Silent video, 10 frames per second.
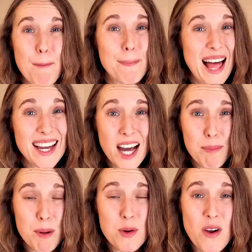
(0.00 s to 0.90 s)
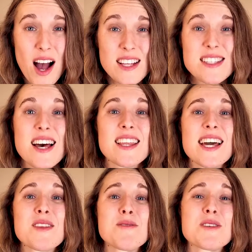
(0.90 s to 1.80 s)
Black copper Marans
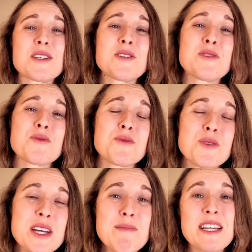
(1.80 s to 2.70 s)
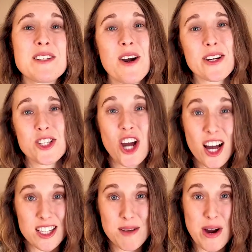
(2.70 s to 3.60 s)
lay those extremely dark
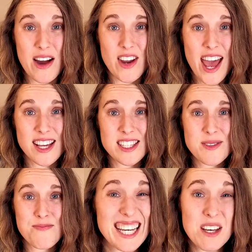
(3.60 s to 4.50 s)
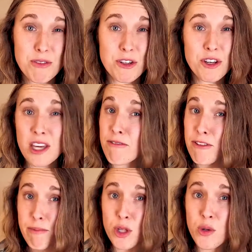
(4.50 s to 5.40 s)
chocolate brown eggs. If you're looking
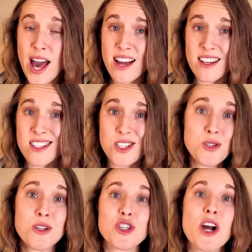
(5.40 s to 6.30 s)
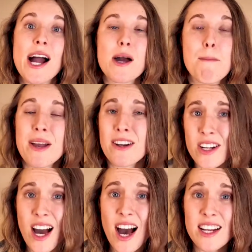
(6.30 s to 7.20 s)
for blue eggs, you could try
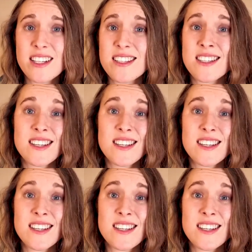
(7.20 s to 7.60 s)
Americanas,